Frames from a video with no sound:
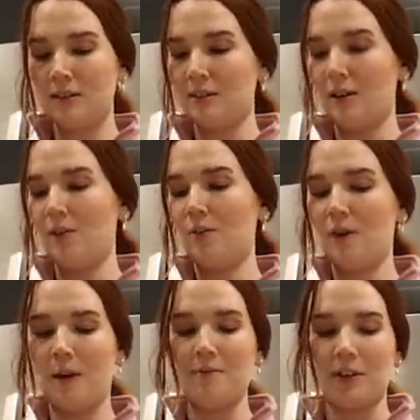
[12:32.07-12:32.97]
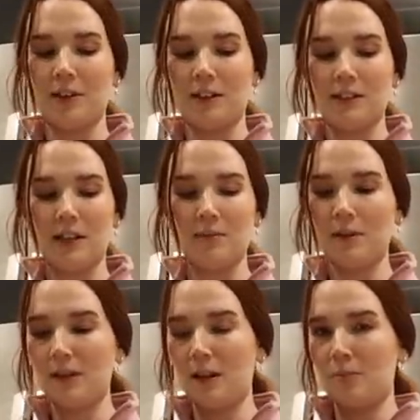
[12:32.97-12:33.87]
so I'm very excited
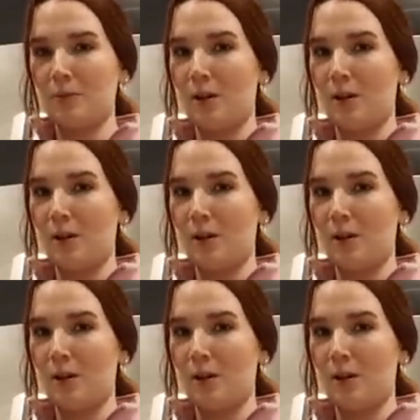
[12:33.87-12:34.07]
about that.